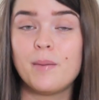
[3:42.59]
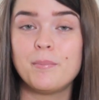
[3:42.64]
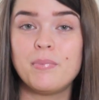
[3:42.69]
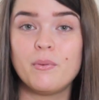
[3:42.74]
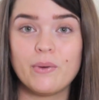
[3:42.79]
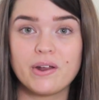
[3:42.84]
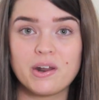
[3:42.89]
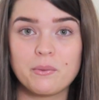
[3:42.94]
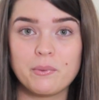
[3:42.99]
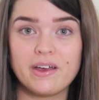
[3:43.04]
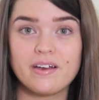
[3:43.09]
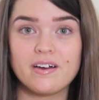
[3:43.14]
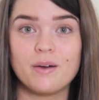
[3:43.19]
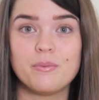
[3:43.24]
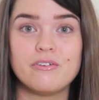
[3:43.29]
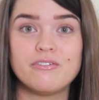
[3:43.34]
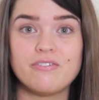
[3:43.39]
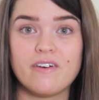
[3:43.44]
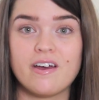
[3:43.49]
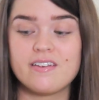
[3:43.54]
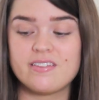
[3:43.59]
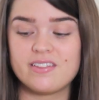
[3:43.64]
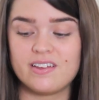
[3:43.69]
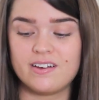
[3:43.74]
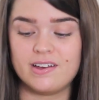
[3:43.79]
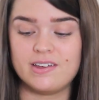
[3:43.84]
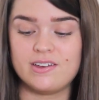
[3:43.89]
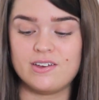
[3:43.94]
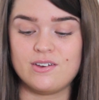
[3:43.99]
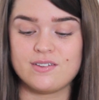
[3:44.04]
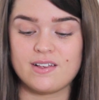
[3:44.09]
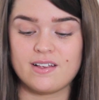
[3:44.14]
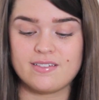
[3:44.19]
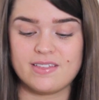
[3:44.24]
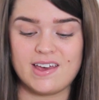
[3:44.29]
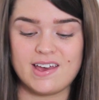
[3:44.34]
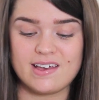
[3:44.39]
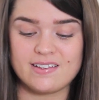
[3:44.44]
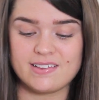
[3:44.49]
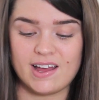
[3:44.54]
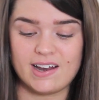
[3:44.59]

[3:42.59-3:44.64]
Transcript: but when I wake up, the first thing I use is this,